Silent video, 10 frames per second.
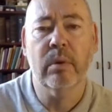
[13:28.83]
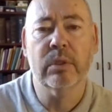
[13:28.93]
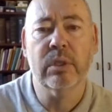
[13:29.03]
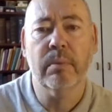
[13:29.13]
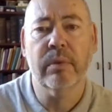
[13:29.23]

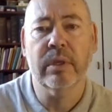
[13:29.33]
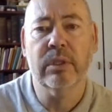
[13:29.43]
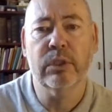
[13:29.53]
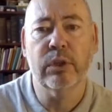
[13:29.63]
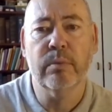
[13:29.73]
something to
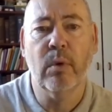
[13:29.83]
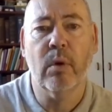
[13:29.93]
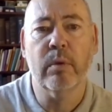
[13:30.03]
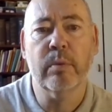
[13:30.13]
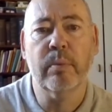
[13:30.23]
do more
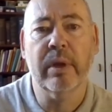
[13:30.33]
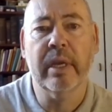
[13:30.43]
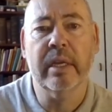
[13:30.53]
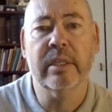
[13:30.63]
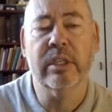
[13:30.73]
with
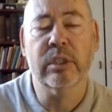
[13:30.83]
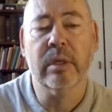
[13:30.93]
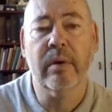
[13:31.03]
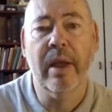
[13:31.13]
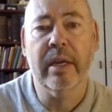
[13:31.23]
bringing
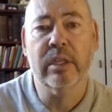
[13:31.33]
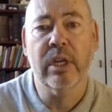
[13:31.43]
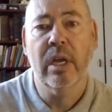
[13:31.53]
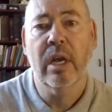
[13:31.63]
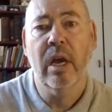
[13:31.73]
discredit
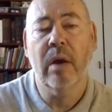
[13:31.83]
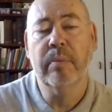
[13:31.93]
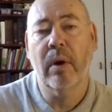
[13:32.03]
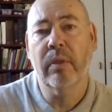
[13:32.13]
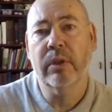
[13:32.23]

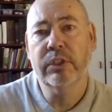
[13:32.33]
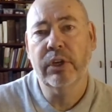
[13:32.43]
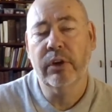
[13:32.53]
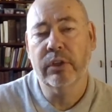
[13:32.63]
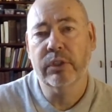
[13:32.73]
upon the
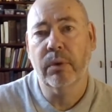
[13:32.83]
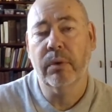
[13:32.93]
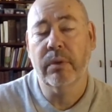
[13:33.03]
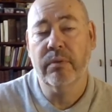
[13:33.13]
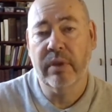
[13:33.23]
church or
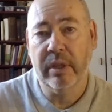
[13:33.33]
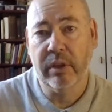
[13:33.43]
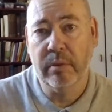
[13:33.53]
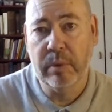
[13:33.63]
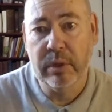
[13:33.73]
the faith
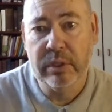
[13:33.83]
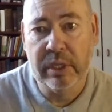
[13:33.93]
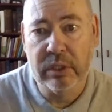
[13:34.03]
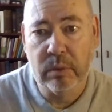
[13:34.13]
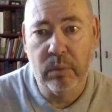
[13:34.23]
community
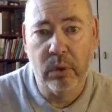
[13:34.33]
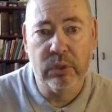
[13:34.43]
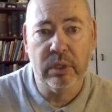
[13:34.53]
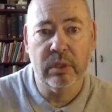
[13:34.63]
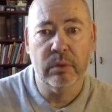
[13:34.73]
as it was
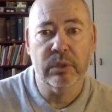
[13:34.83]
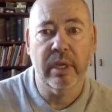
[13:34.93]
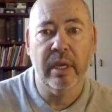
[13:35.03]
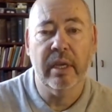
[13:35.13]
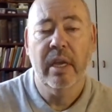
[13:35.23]
in those
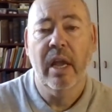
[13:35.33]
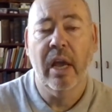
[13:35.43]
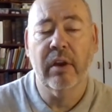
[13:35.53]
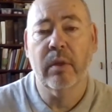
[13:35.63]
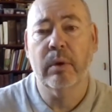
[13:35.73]
days. In
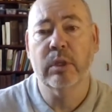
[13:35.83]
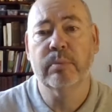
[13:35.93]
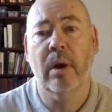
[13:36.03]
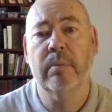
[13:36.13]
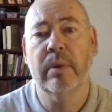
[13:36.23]
other words,
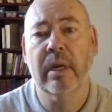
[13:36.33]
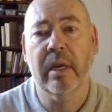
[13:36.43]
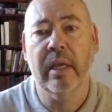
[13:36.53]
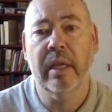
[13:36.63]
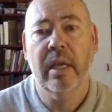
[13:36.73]

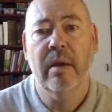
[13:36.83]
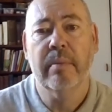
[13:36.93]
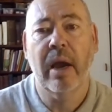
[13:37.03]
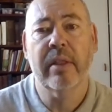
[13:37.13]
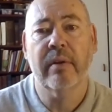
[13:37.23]
publicly,
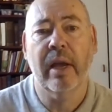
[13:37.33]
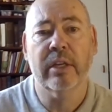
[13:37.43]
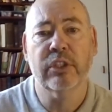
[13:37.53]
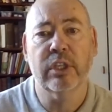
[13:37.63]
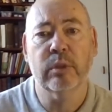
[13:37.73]
by their
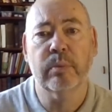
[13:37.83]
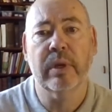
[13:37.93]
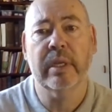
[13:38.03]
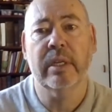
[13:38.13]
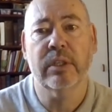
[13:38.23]
actions,
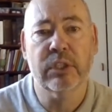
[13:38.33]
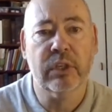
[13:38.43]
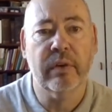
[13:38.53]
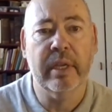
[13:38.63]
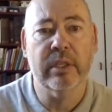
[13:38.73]
bringing
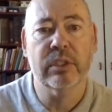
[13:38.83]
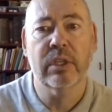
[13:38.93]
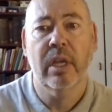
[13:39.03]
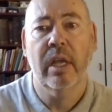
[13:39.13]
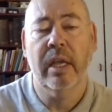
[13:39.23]
disgrace
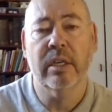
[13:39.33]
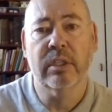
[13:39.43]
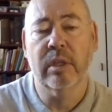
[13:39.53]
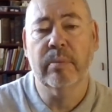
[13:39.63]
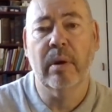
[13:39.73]
into
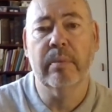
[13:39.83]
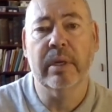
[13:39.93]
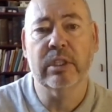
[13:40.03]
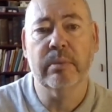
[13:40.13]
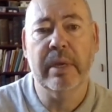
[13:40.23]
the public
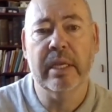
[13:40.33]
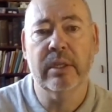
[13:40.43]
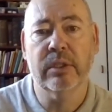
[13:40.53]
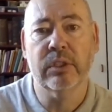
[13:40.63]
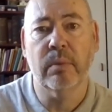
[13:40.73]
domain in
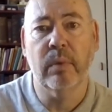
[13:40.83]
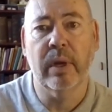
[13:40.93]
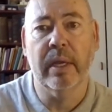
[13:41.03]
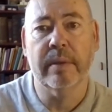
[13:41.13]
some way.